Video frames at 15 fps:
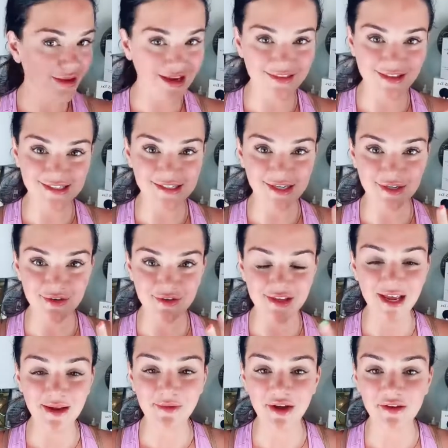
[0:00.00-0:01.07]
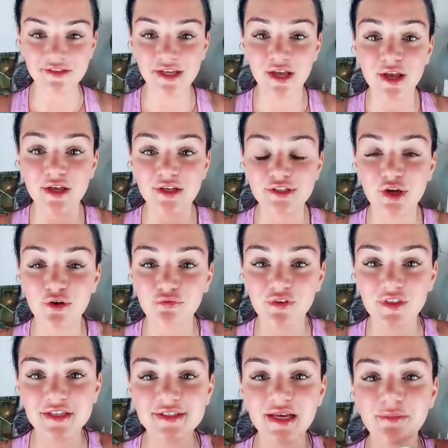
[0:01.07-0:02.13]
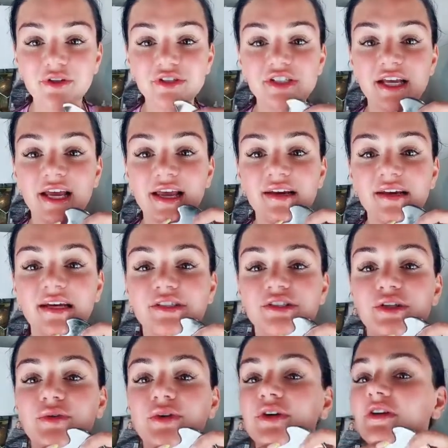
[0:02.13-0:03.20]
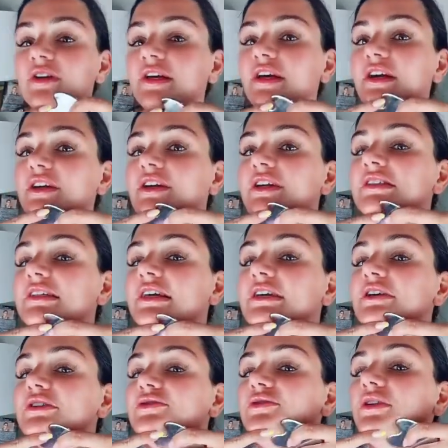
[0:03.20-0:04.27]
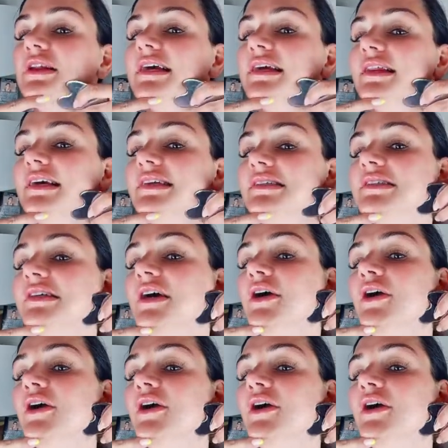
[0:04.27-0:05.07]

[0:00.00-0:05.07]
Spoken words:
And that's how you do the eyebrows. So for the double chin I showed earlier, you're gonna take your tool like this,